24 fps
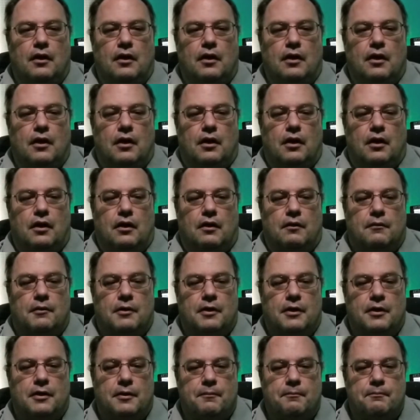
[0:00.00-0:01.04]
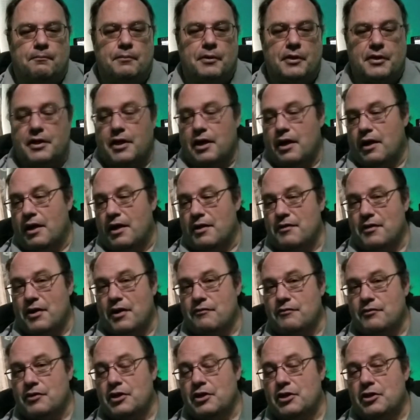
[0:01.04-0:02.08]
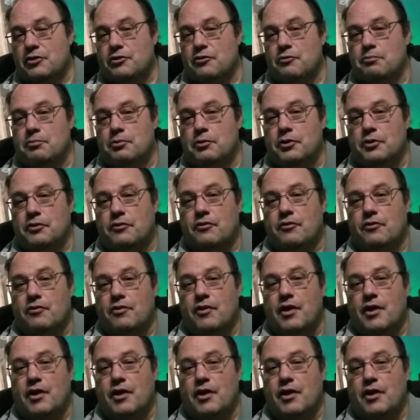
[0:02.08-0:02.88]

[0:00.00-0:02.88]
Uh, but yeah, I, I've needed to put